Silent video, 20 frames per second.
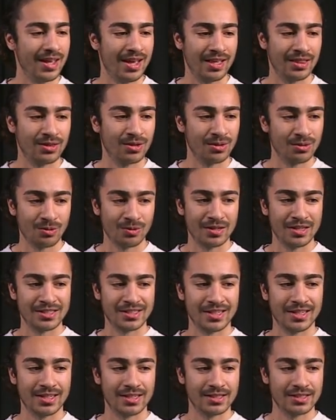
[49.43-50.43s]
and third one is
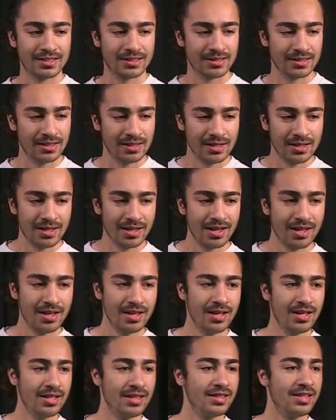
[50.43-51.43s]
us.
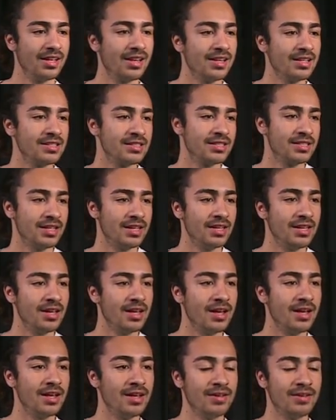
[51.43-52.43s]
Now let's say
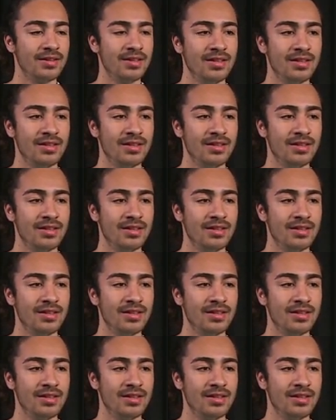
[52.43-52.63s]
uh,